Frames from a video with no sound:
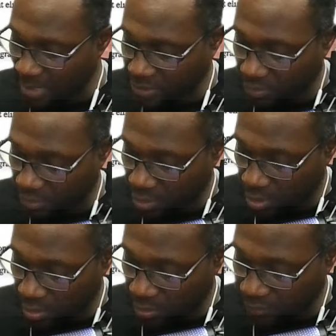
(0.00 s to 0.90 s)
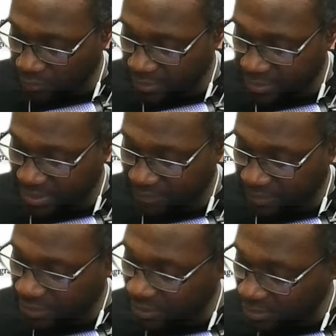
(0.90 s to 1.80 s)
I'm actually going to call this
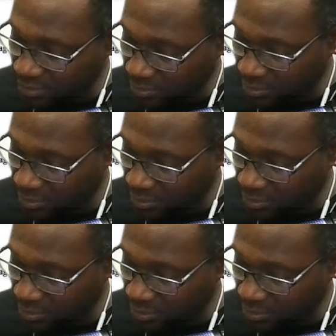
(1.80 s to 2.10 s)
17.